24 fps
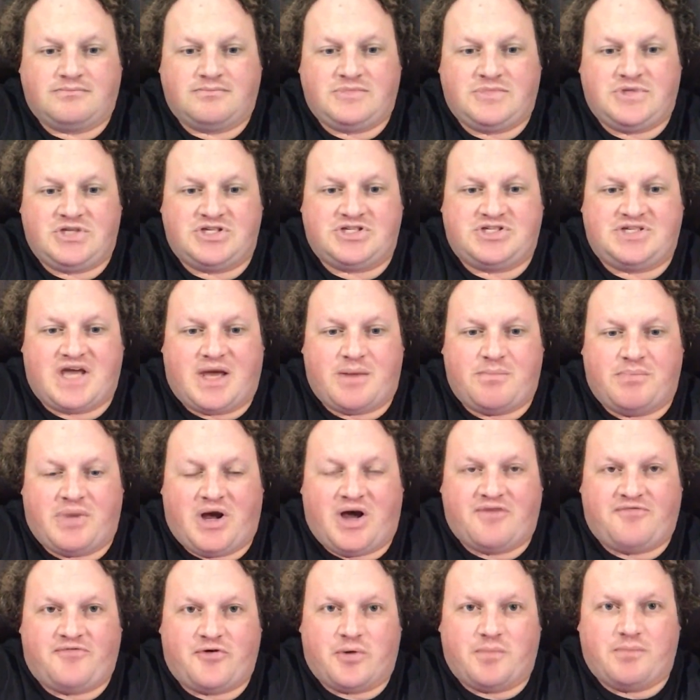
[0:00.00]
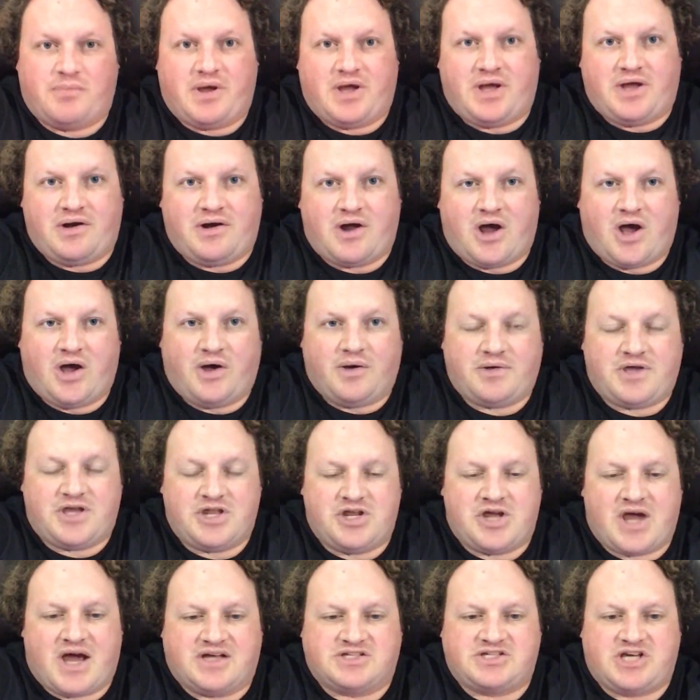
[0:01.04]
You said buffer, but can
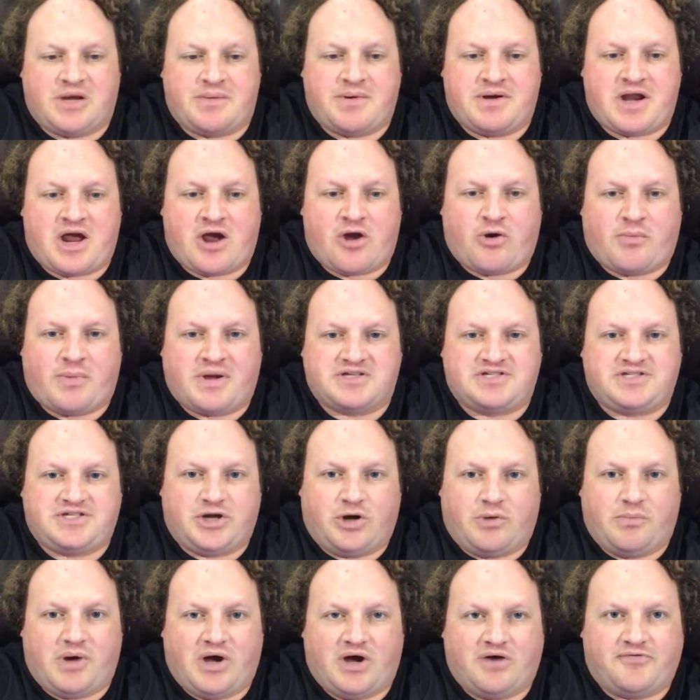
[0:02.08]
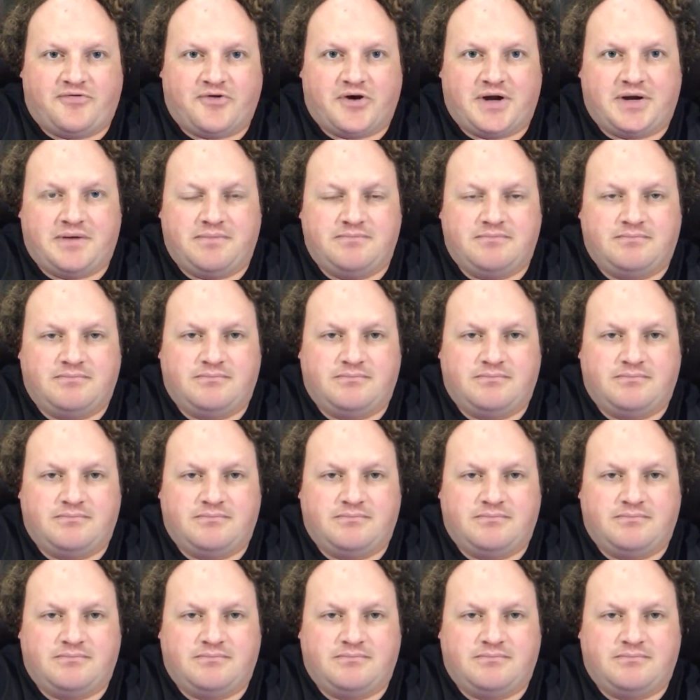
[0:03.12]
you guys hear me now, or am I still buffering?